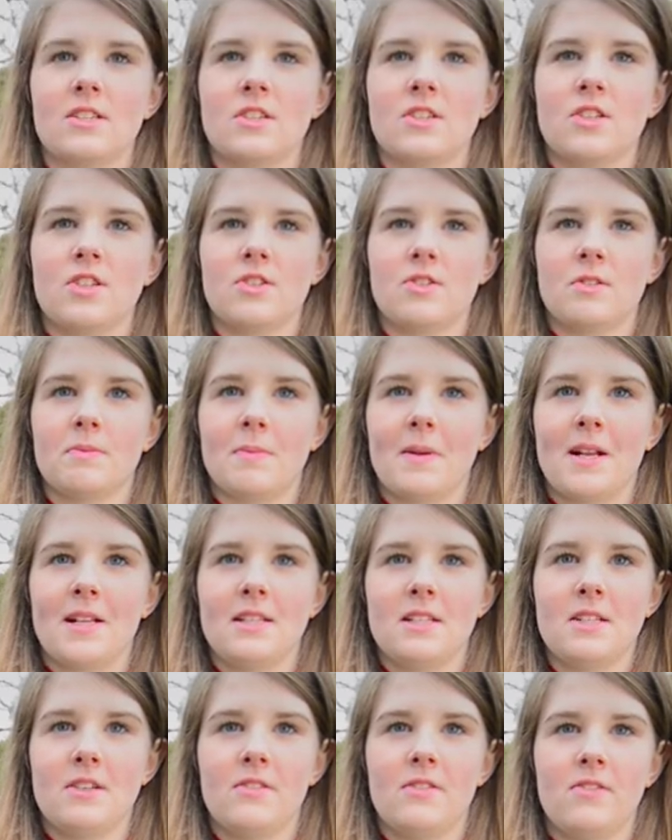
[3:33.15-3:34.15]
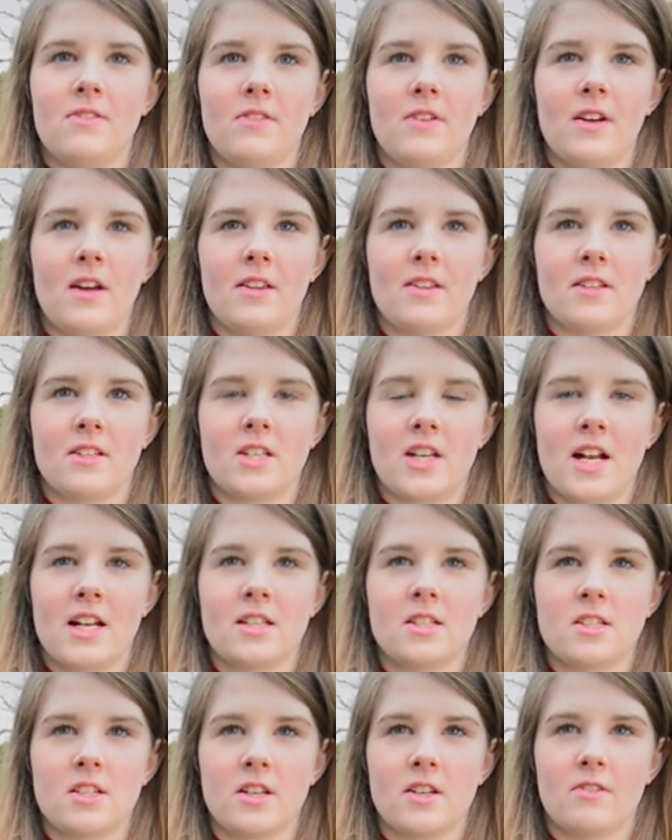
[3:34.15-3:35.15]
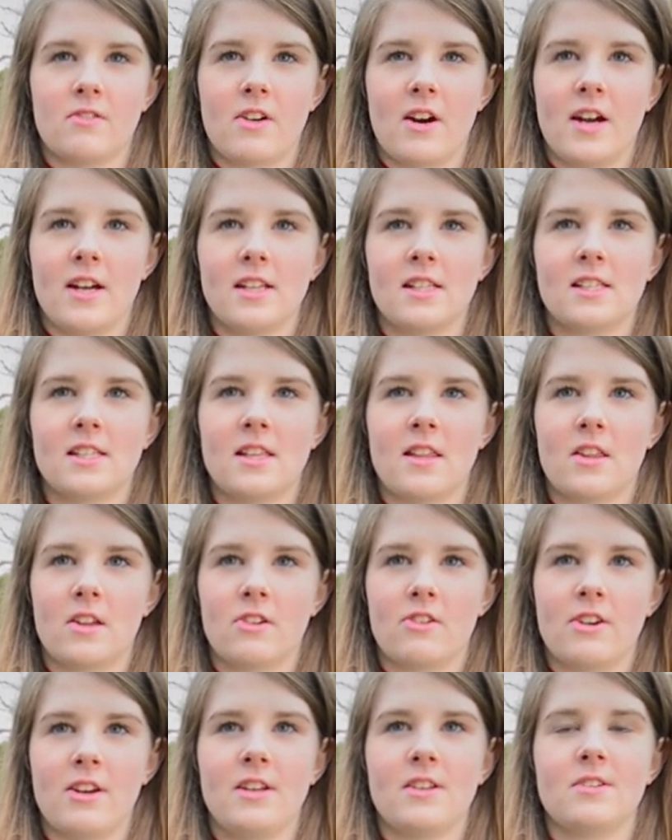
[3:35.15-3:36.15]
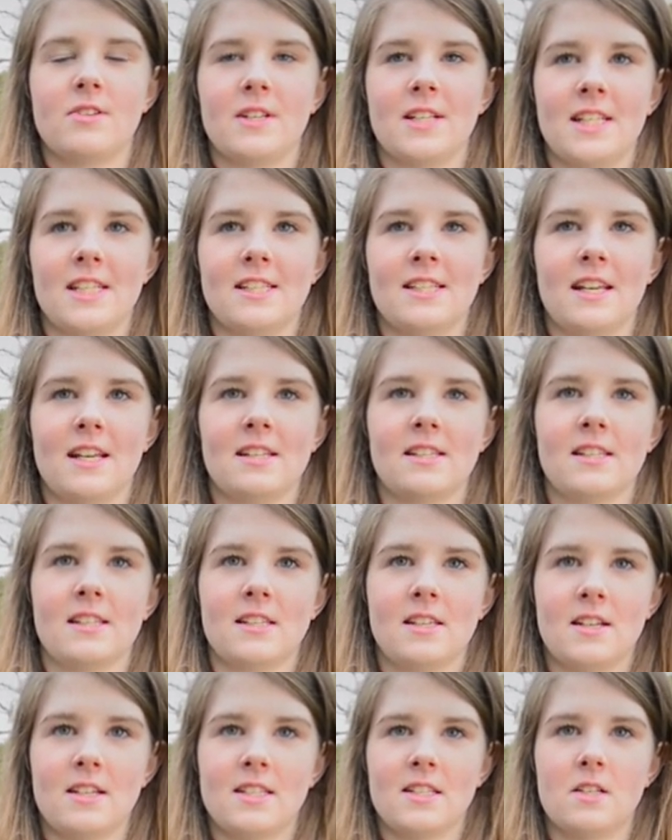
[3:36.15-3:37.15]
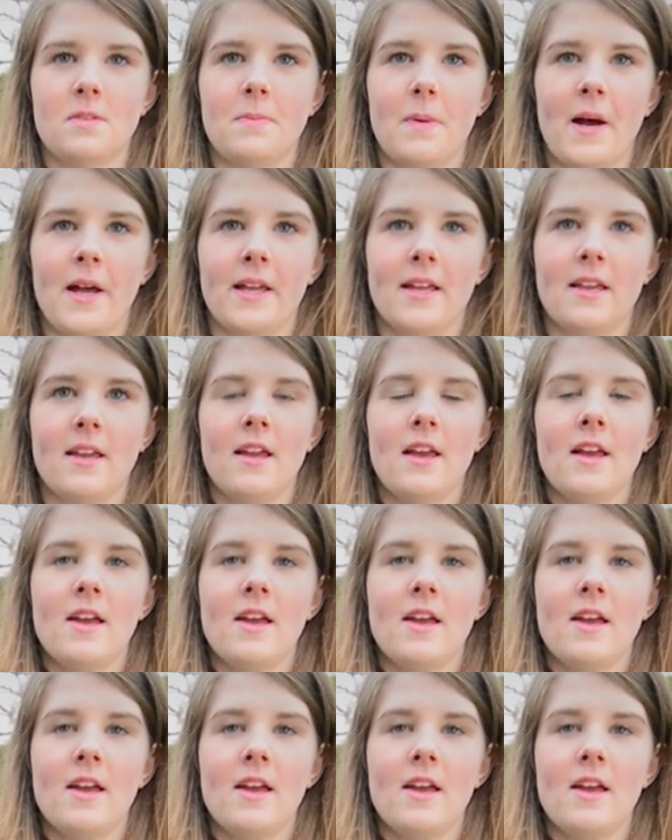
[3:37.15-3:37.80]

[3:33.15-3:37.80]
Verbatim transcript: or doing plenty of other challenging rides, then the Creig 26 is an ideal bike.